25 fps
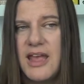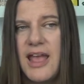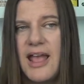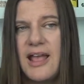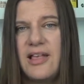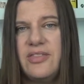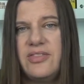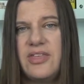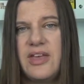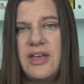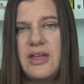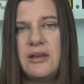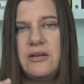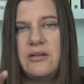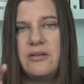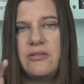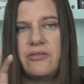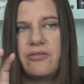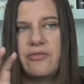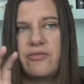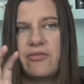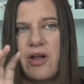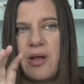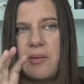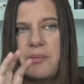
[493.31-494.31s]
And then
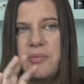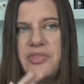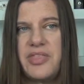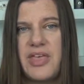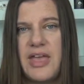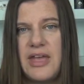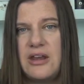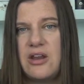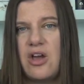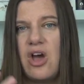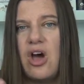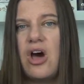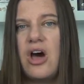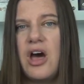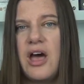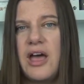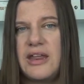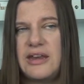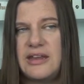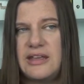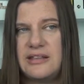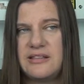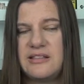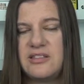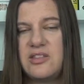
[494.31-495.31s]
from then
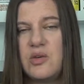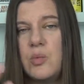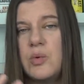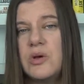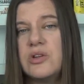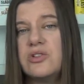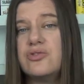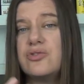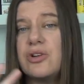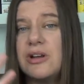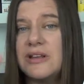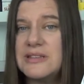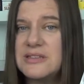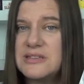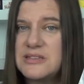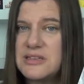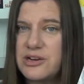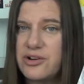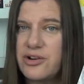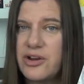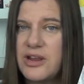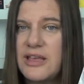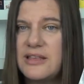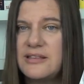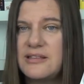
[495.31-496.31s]
on, it's the Will Trent
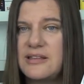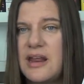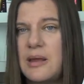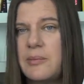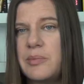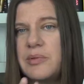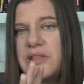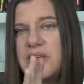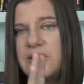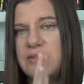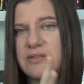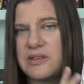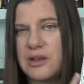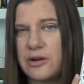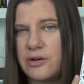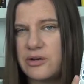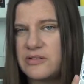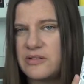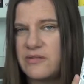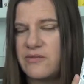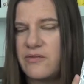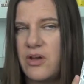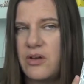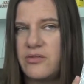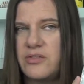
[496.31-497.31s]
series. And I believe
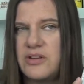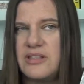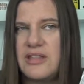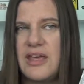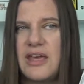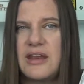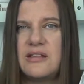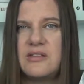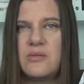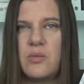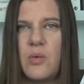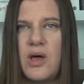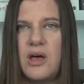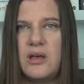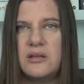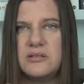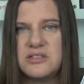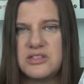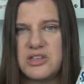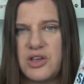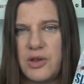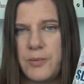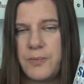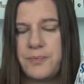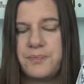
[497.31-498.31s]
Sarah's involved in that as well.
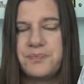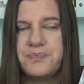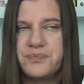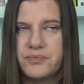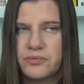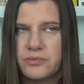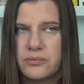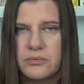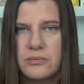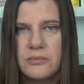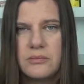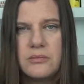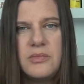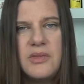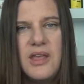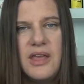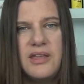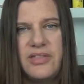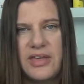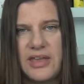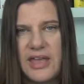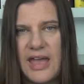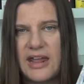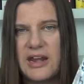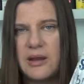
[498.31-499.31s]
So
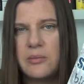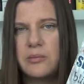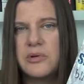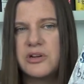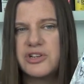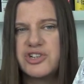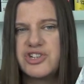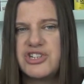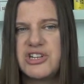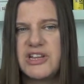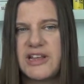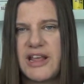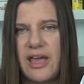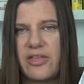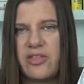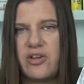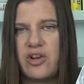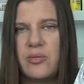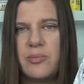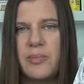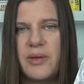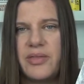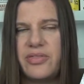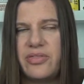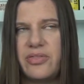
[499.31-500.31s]
they kind of merge
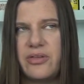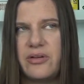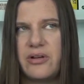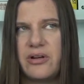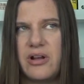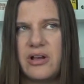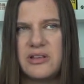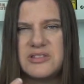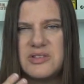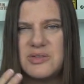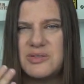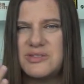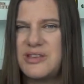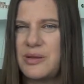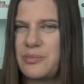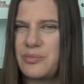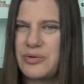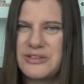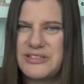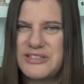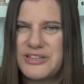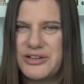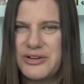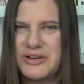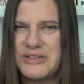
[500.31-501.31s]
together, but they're also
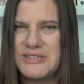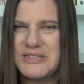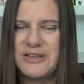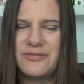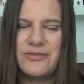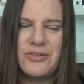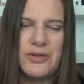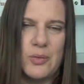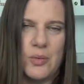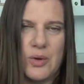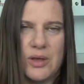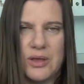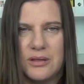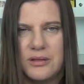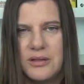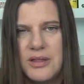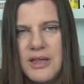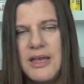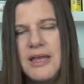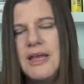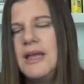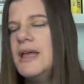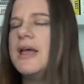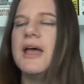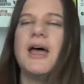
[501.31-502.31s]
separate series, if you will.
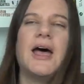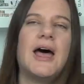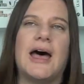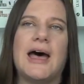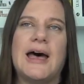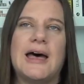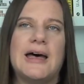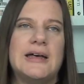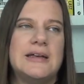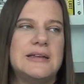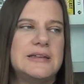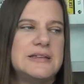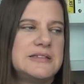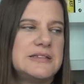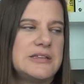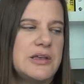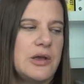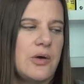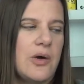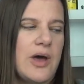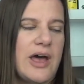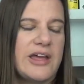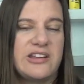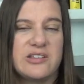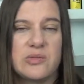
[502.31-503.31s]

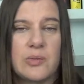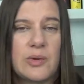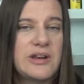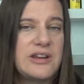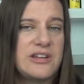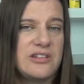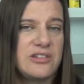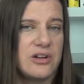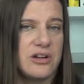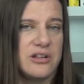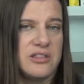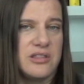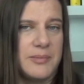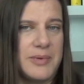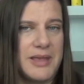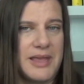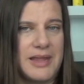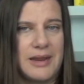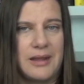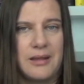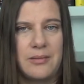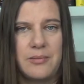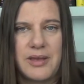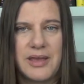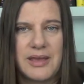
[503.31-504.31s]
So I just wanted to start at the
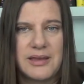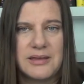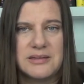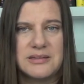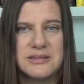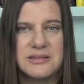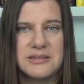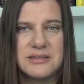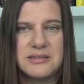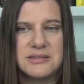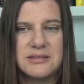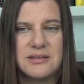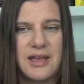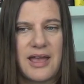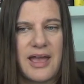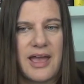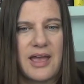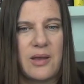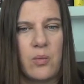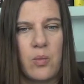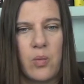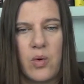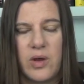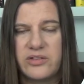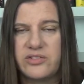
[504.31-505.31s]
beginning because
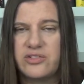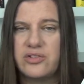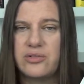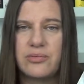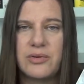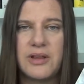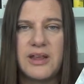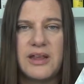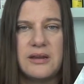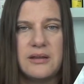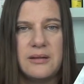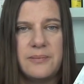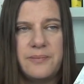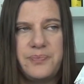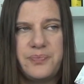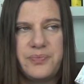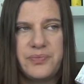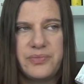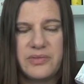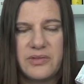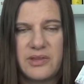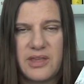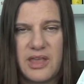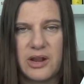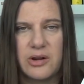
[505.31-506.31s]
I want to read
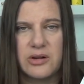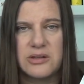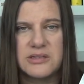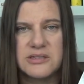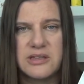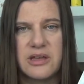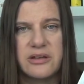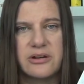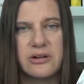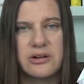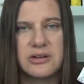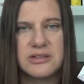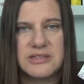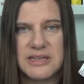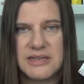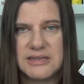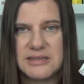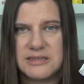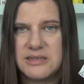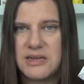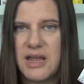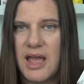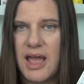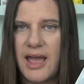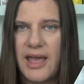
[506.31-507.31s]
Karin Slaughter's
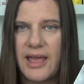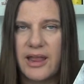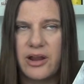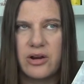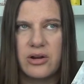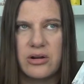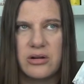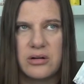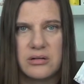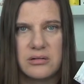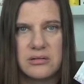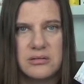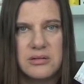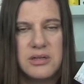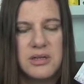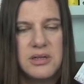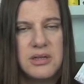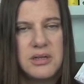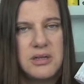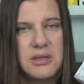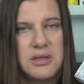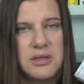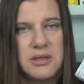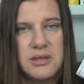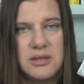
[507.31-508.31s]
entire
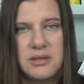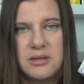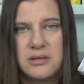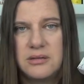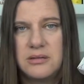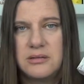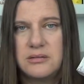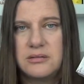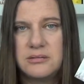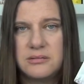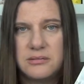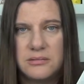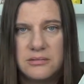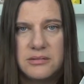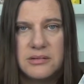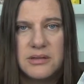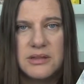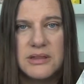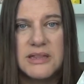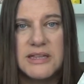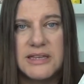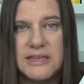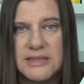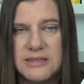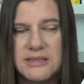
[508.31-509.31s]

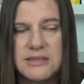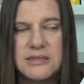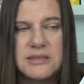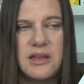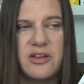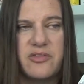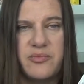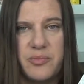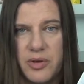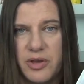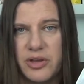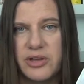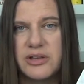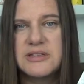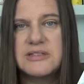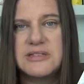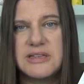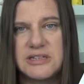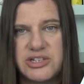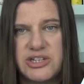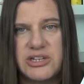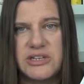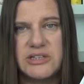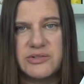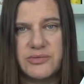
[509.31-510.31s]
list of books
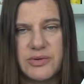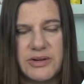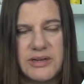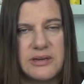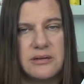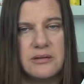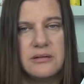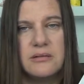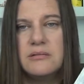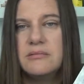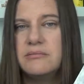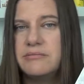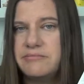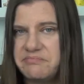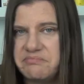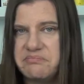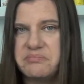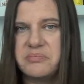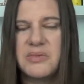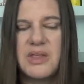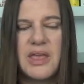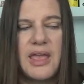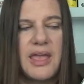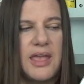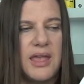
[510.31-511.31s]
that she has written.
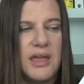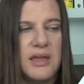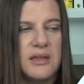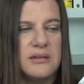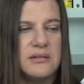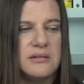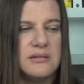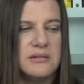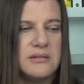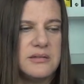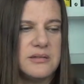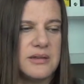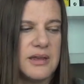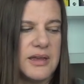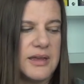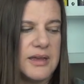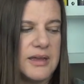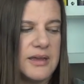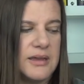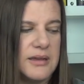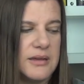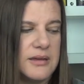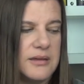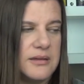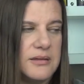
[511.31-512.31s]
And
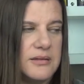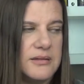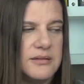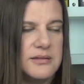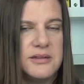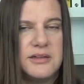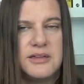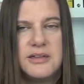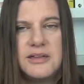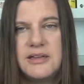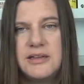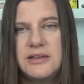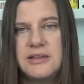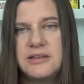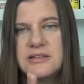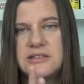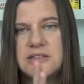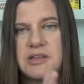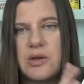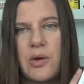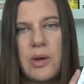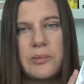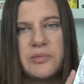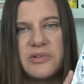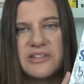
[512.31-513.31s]

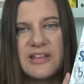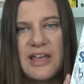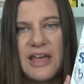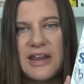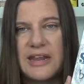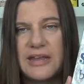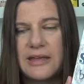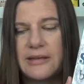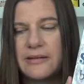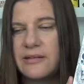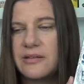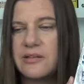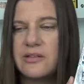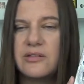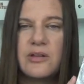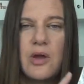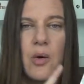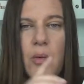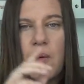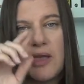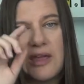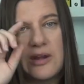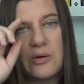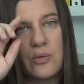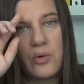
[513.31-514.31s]
so I'm just kind of
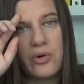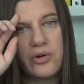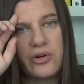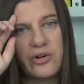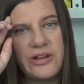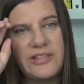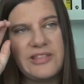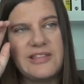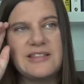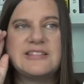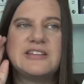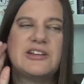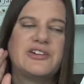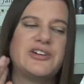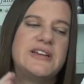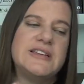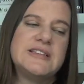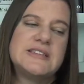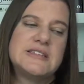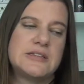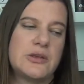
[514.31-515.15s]
going in order in the series.